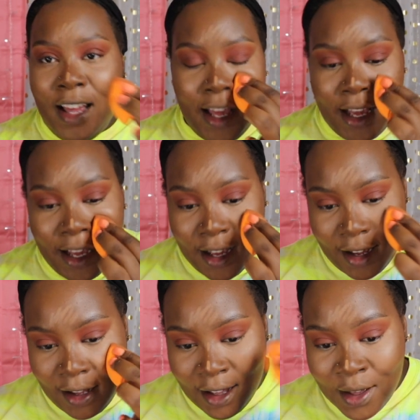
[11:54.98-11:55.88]

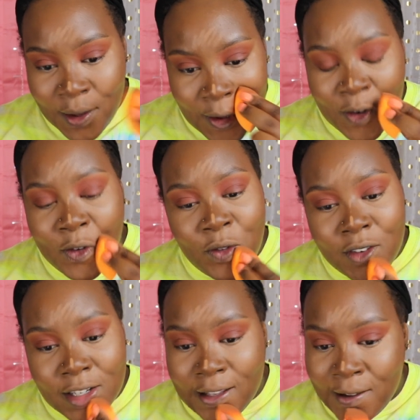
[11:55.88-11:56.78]
Like,
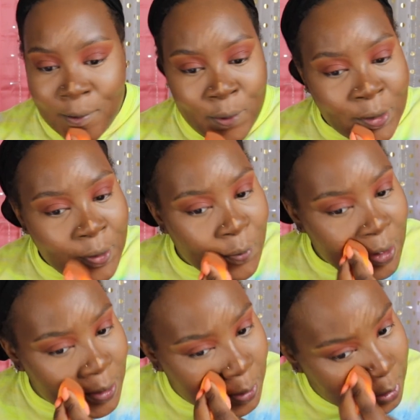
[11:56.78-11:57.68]
really, what
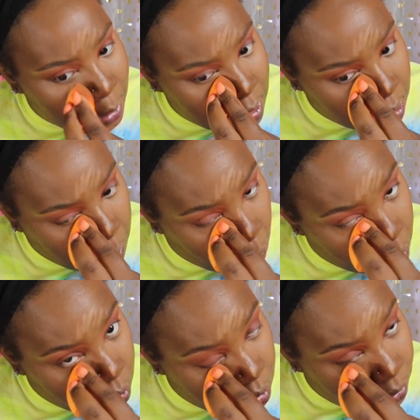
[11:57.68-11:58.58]
are you going to do?
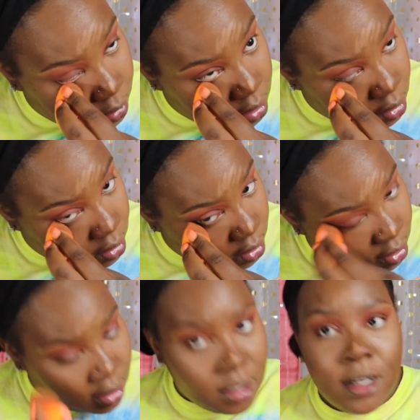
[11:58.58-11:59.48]
You want to be cute as
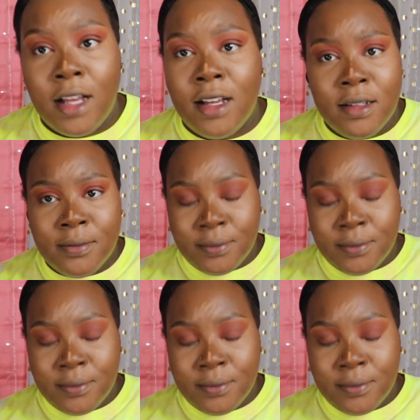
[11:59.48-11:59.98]
shit. Like,